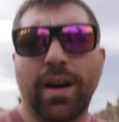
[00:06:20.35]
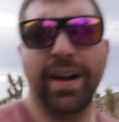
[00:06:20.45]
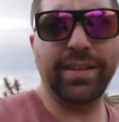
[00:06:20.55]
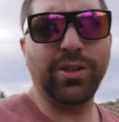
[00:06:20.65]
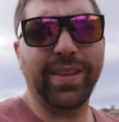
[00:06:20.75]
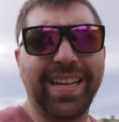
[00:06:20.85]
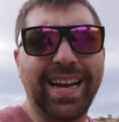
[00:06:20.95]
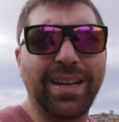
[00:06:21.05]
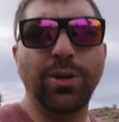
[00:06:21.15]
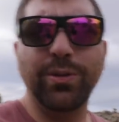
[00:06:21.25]
All right, so the
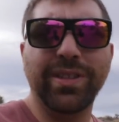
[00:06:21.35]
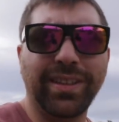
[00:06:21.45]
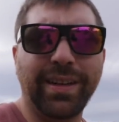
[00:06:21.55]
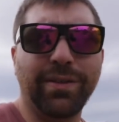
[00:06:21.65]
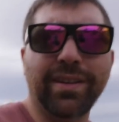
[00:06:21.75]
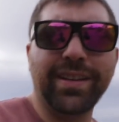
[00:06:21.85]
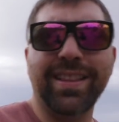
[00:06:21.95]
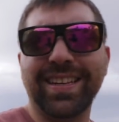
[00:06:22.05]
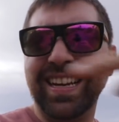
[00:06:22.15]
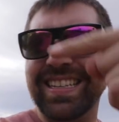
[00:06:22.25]
guy who delivered
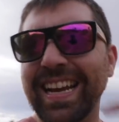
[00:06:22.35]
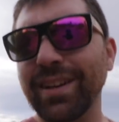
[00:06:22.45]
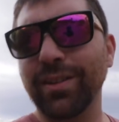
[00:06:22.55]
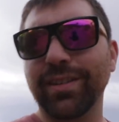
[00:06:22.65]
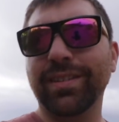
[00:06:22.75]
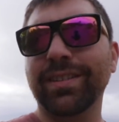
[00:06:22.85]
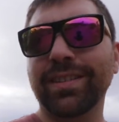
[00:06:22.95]
the container